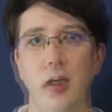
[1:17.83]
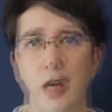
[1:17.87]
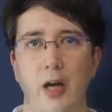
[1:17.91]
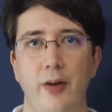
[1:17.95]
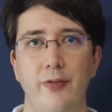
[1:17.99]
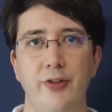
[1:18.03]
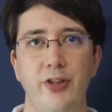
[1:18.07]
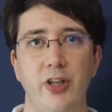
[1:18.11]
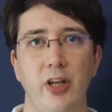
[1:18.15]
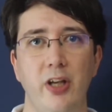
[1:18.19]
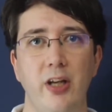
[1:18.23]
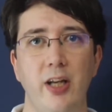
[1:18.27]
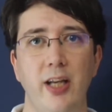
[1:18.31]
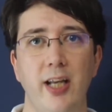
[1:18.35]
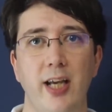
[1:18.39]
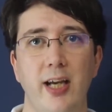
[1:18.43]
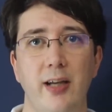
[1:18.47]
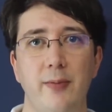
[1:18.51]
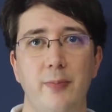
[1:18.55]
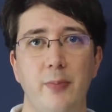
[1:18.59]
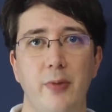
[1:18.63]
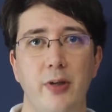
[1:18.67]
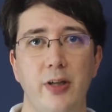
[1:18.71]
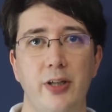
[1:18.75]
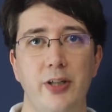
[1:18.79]
I've certainly
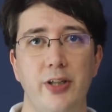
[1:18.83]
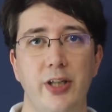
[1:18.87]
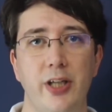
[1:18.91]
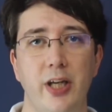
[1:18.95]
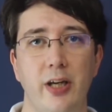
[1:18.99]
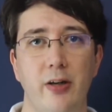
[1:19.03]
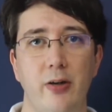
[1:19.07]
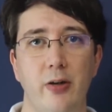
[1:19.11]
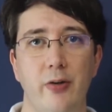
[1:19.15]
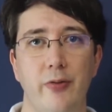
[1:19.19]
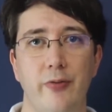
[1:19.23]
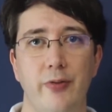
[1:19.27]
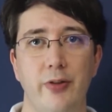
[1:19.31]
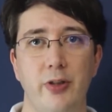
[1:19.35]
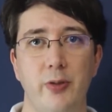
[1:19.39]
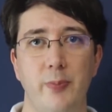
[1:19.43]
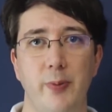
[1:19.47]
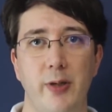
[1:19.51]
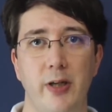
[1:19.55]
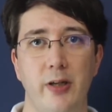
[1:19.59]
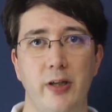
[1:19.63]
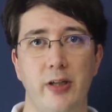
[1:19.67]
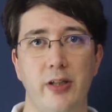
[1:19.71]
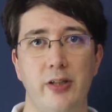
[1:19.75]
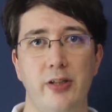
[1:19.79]
had my share of
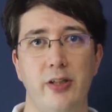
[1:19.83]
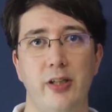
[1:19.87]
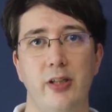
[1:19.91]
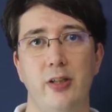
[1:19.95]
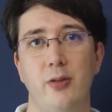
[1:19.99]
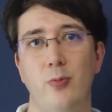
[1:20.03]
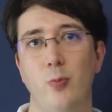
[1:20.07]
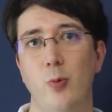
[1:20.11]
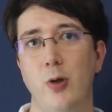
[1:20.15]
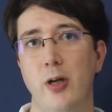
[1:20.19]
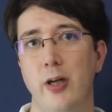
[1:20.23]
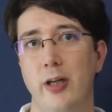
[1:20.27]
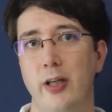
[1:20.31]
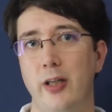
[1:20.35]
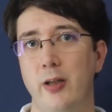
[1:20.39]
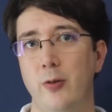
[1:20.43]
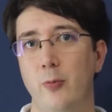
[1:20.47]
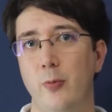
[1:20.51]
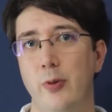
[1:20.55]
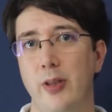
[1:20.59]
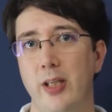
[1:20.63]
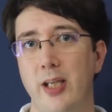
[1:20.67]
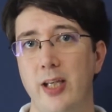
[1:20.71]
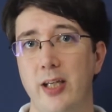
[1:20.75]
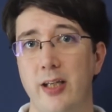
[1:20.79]
experiences
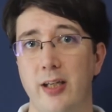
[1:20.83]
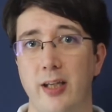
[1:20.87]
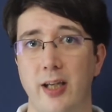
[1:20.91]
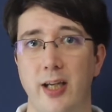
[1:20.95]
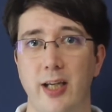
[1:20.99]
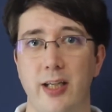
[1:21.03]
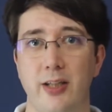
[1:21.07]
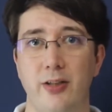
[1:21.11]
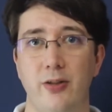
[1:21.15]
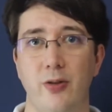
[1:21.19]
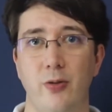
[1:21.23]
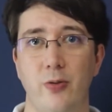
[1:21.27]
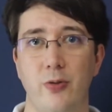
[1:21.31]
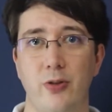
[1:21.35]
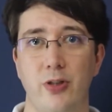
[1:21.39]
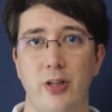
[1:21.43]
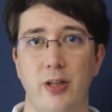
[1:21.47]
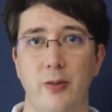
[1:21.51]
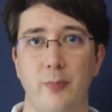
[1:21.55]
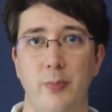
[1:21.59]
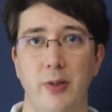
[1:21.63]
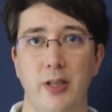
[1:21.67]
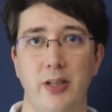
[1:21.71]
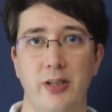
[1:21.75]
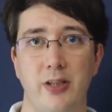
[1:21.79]
working within a
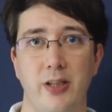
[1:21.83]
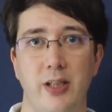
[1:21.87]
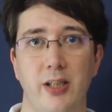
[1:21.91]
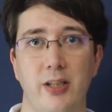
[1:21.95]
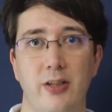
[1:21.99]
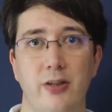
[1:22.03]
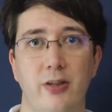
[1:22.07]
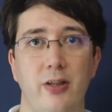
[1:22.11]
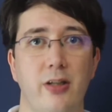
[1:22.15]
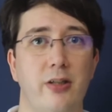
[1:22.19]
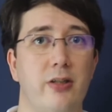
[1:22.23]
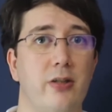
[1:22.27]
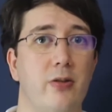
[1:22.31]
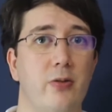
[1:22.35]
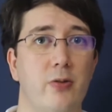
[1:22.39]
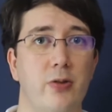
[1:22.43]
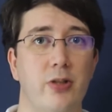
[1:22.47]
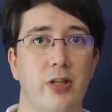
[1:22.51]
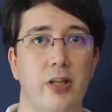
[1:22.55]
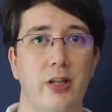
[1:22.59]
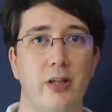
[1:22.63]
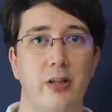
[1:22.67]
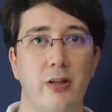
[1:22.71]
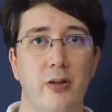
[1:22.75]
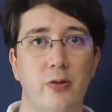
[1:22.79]
toxic business and a
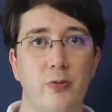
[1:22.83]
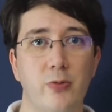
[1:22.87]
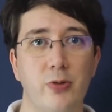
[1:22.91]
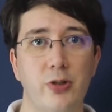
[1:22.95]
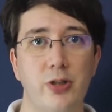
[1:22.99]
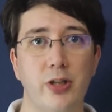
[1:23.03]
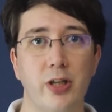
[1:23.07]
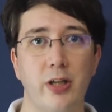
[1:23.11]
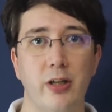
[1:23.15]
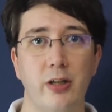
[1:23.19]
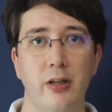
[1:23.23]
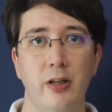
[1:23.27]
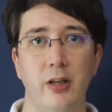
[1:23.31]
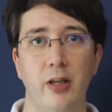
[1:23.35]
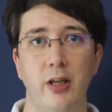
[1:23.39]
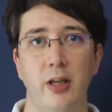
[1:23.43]
toxic culture.